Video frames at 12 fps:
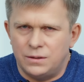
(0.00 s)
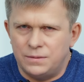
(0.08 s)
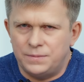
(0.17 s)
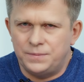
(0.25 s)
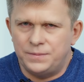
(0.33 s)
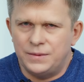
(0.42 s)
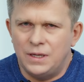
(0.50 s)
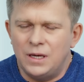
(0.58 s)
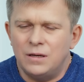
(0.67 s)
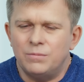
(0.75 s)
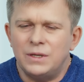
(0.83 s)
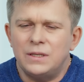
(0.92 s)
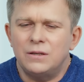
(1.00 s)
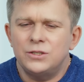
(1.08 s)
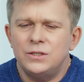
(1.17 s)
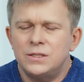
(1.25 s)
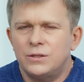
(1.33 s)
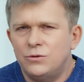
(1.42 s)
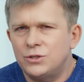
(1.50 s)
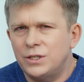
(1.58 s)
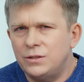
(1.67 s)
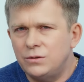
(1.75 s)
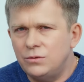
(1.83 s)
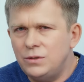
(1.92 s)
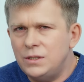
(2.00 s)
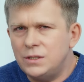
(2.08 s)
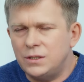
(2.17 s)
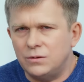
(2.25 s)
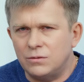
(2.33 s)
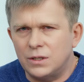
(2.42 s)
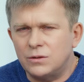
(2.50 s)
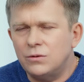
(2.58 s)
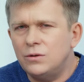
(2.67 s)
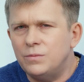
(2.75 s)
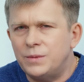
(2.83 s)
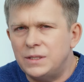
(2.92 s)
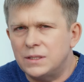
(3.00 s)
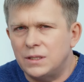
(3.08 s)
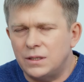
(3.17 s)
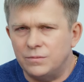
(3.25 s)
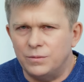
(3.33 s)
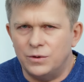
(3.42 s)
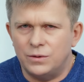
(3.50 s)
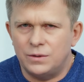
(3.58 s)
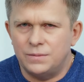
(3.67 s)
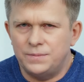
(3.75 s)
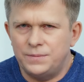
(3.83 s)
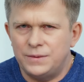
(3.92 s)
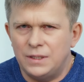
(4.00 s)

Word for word: We must listen to that truth which God has sent,